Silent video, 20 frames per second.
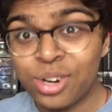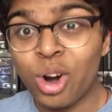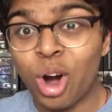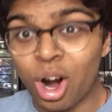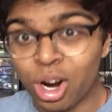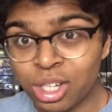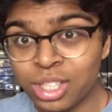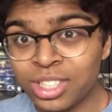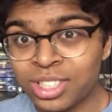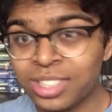
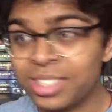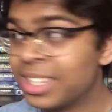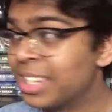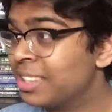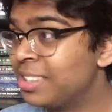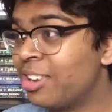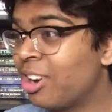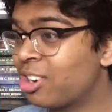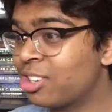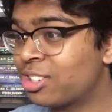arcs,
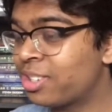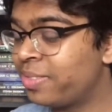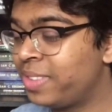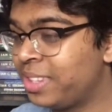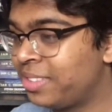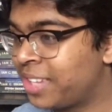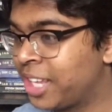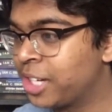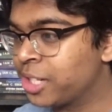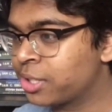the arcs of
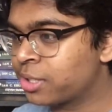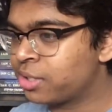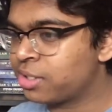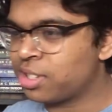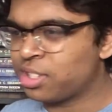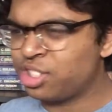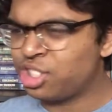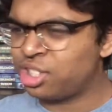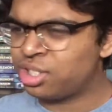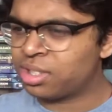these characters,
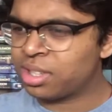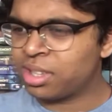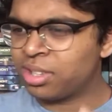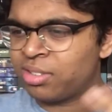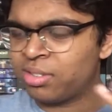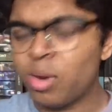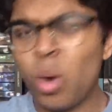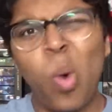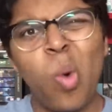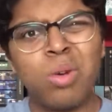are just
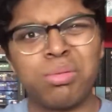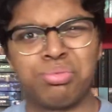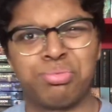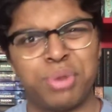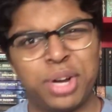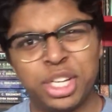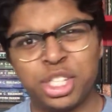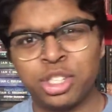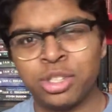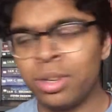so
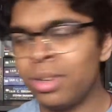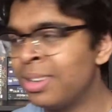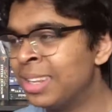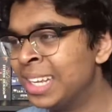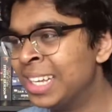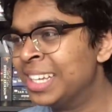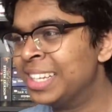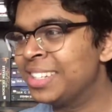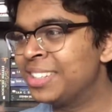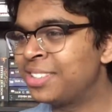original,
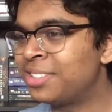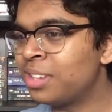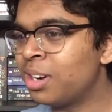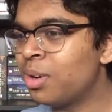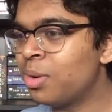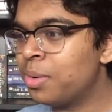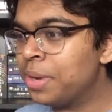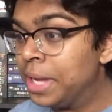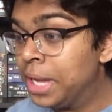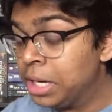
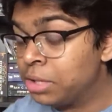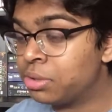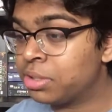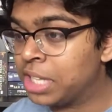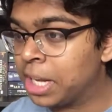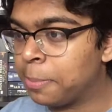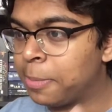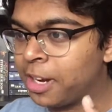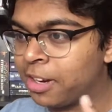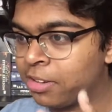so
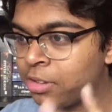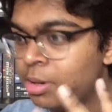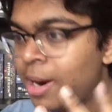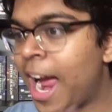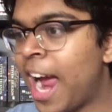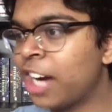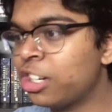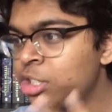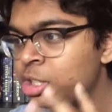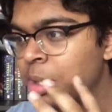interesting because they're
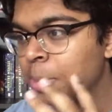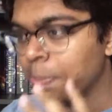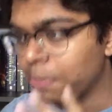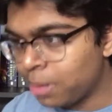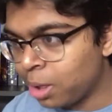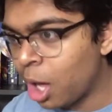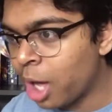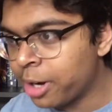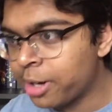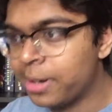actually
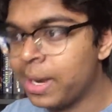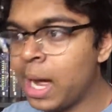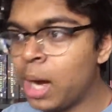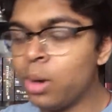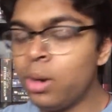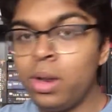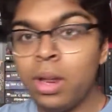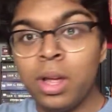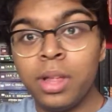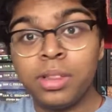plotted
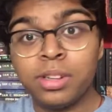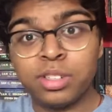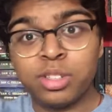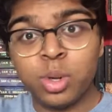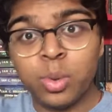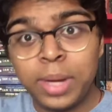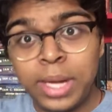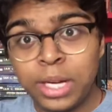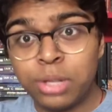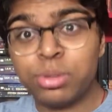out. They're
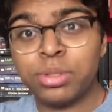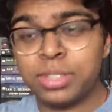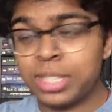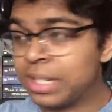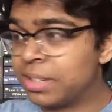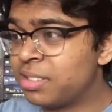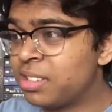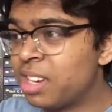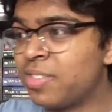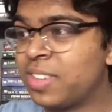so interesting.
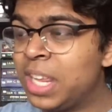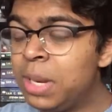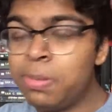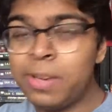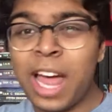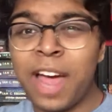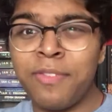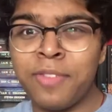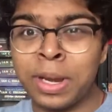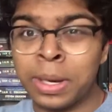Stuff keeps
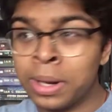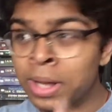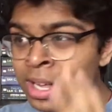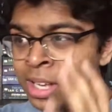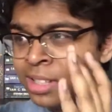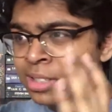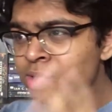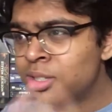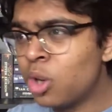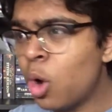happening.
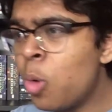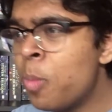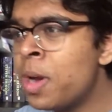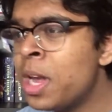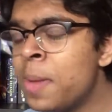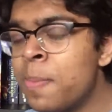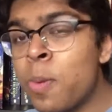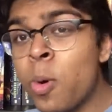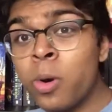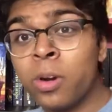So
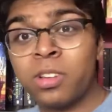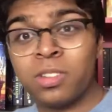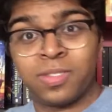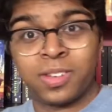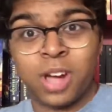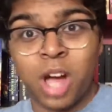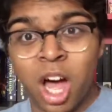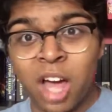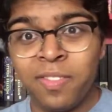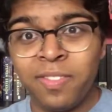many points of
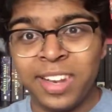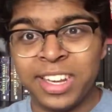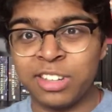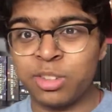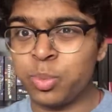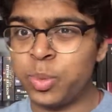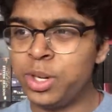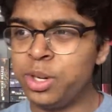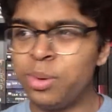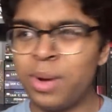
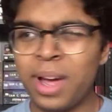conflicts. We do